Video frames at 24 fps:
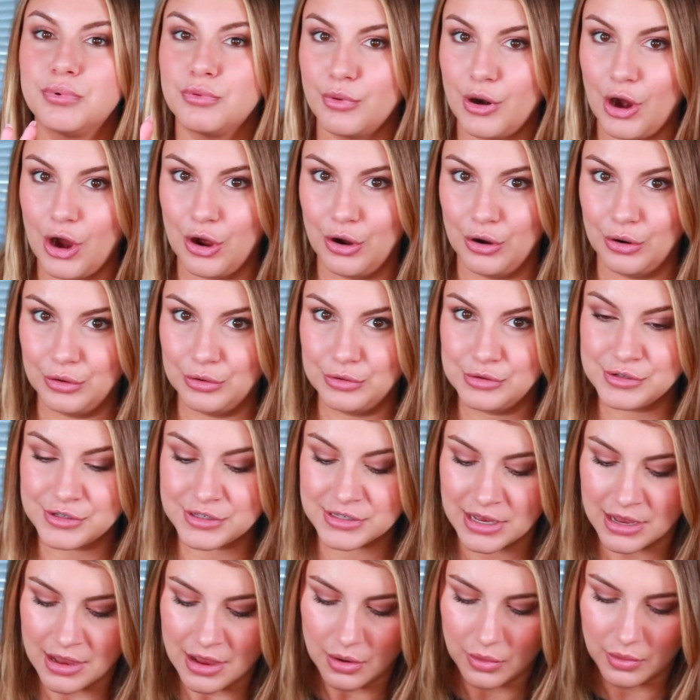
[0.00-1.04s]

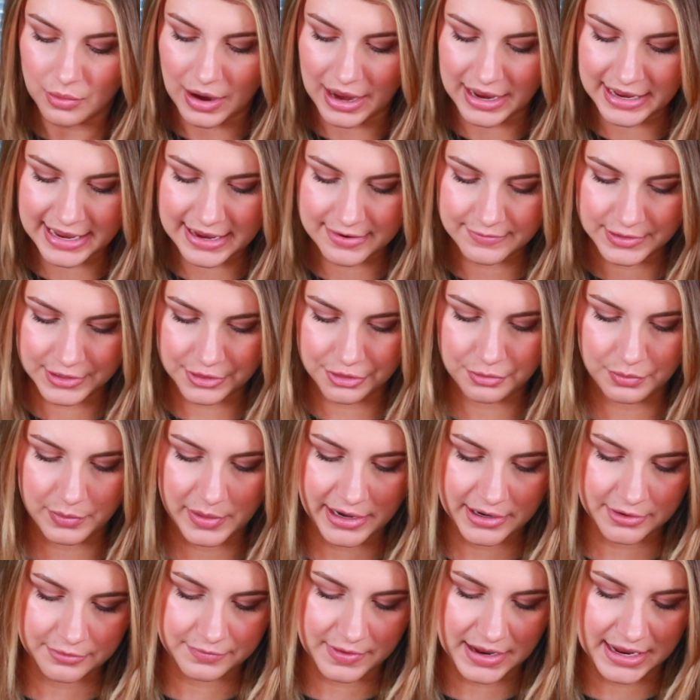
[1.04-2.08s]
Bros. I gave it 3
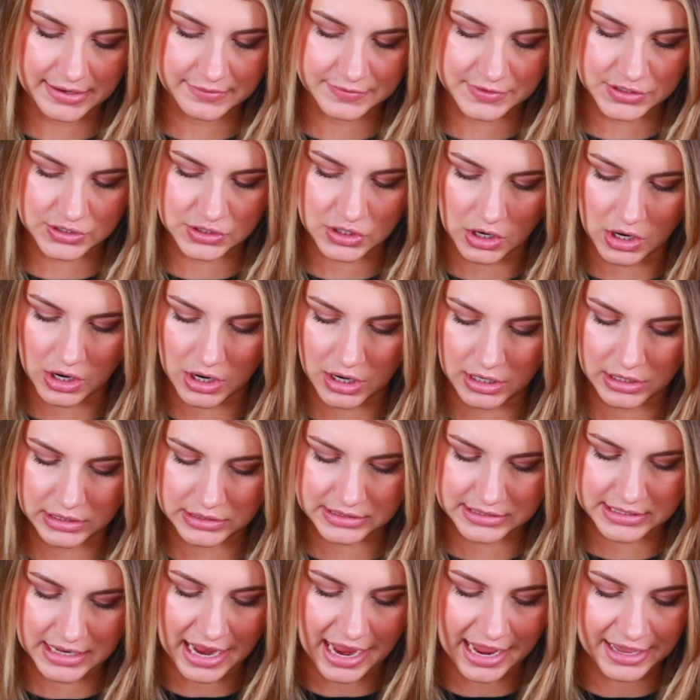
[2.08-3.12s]
out of 5
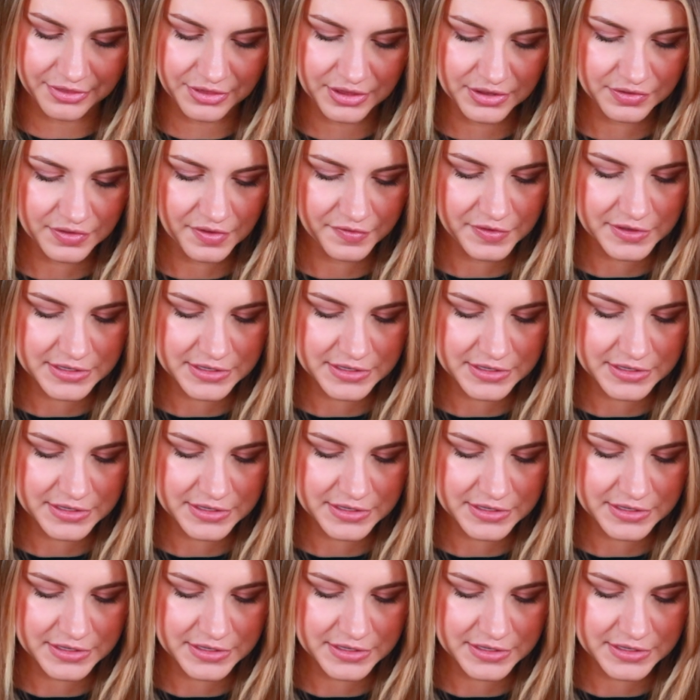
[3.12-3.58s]
stars. I think that